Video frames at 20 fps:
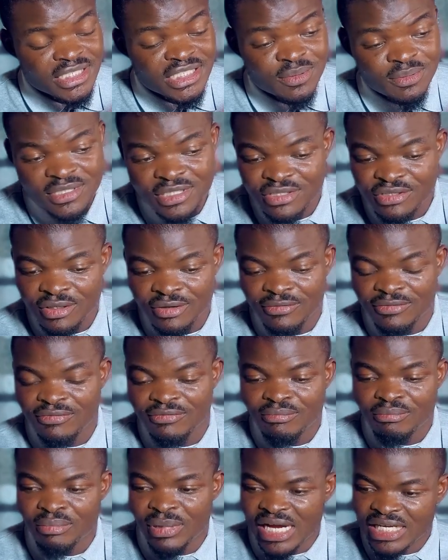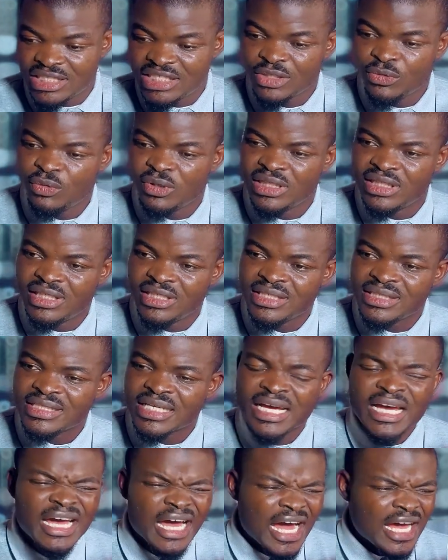pieces of battery with this,
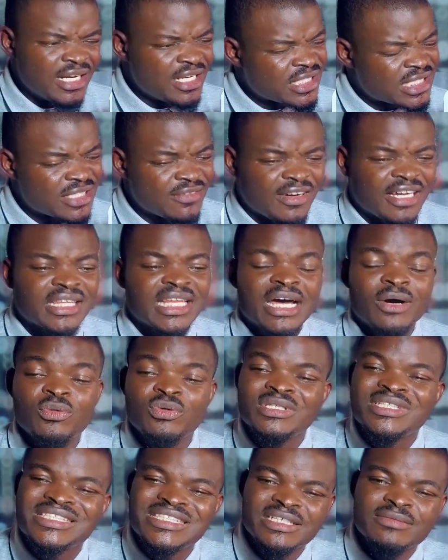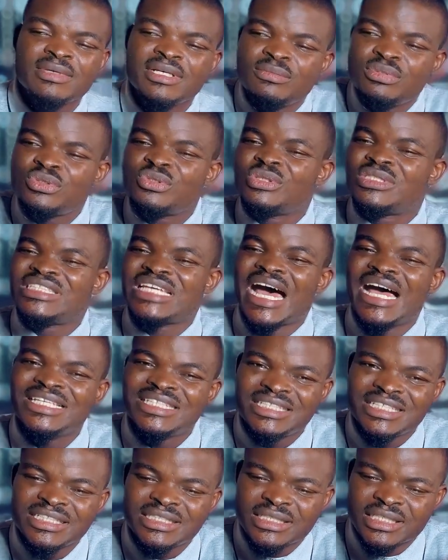and this inverter will still be able to
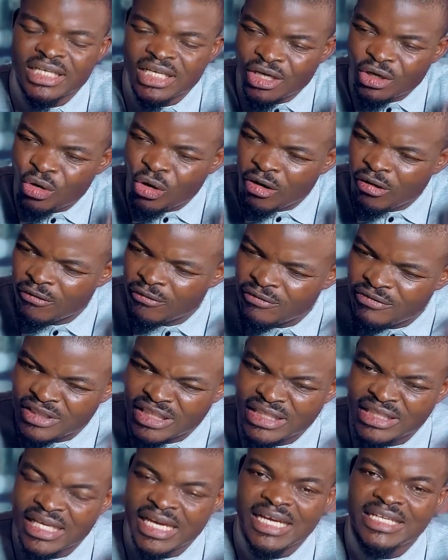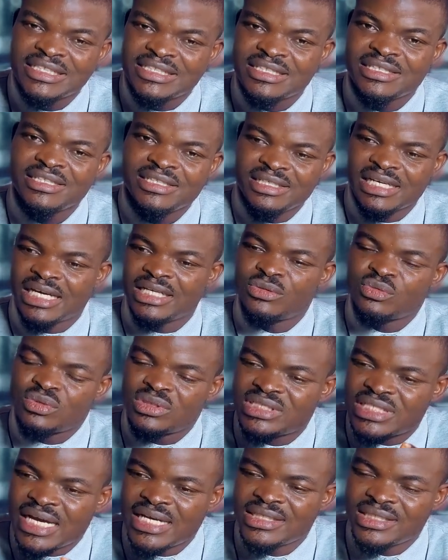charge it conveniently and to
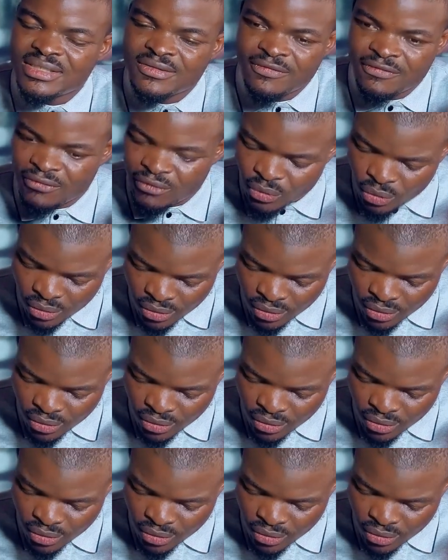charge it full.